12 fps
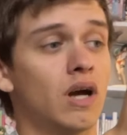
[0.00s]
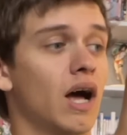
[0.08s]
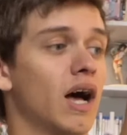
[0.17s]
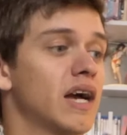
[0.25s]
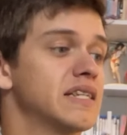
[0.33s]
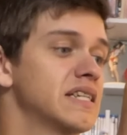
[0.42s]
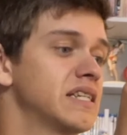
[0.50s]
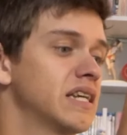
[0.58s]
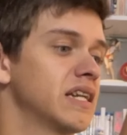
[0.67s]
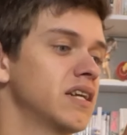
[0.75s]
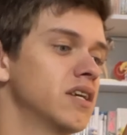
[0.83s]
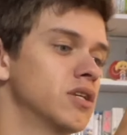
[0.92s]
I did
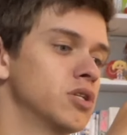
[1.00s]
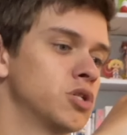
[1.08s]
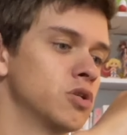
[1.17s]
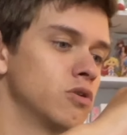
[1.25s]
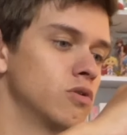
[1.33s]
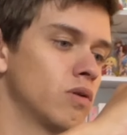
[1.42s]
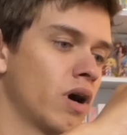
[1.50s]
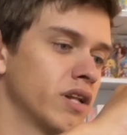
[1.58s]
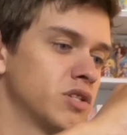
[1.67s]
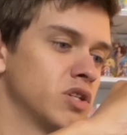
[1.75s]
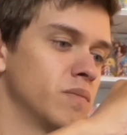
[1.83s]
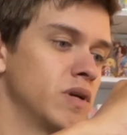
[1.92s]
get into
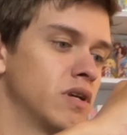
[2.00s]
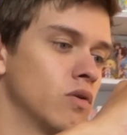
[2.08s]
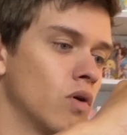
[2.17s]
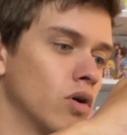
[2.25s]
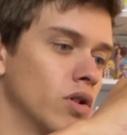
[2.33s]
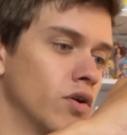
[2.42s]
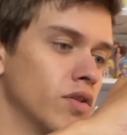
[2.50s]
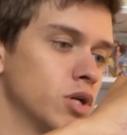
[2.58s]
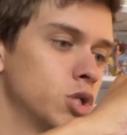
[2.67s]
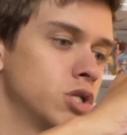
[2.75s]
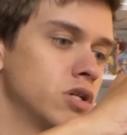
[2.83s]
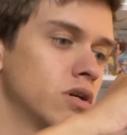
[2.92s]
Hatsune Miku earlier
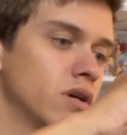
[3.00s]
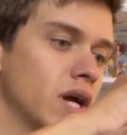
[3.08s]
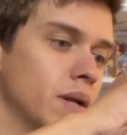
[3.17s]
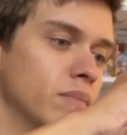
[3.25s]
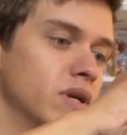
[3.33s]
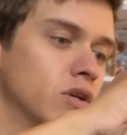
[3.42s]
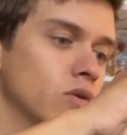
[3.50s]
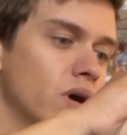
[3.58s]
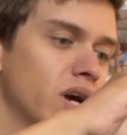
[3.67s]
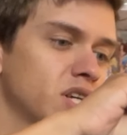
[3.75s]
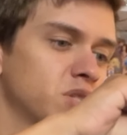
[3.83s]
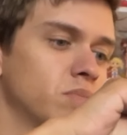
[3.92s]
this year at Miku
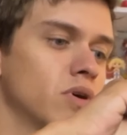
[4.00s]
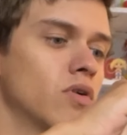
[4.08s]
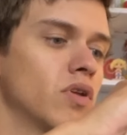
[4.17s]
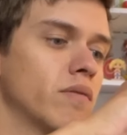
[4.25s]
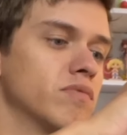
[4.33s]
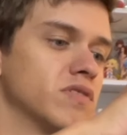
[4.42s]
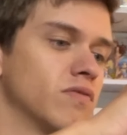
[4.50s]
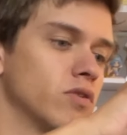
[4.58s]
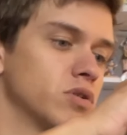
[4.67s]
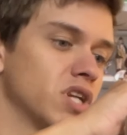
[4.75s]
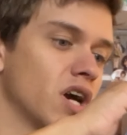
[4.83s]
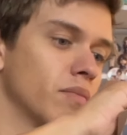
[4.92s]
Expo. That was the
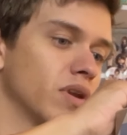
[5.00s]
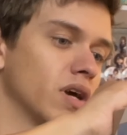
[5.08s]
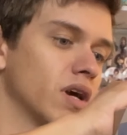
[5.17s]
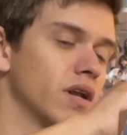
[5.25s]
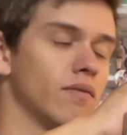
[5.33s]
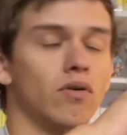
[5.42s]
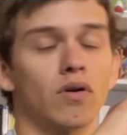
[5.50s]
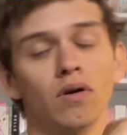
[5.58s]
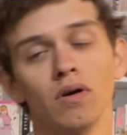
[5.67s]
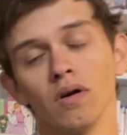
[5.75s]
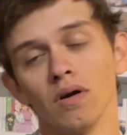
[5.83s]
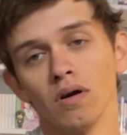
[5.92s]
first time that I had ever
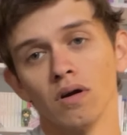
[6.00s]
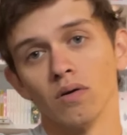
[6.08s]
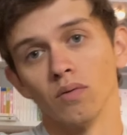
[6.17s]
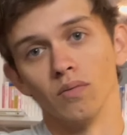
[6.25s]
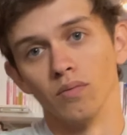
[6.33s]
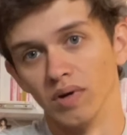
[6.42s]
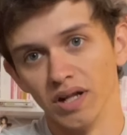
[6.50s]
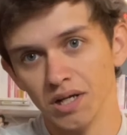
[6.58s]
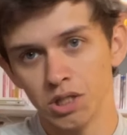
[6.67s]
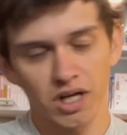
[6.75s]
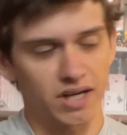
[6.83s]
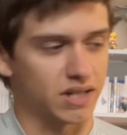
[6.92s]
really
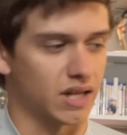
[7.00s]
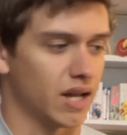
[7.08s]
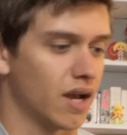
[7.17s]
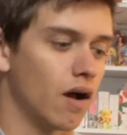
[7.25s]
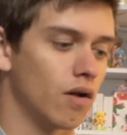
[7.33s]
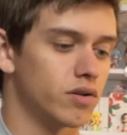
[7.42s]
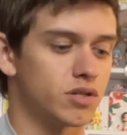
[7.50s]
checked it out.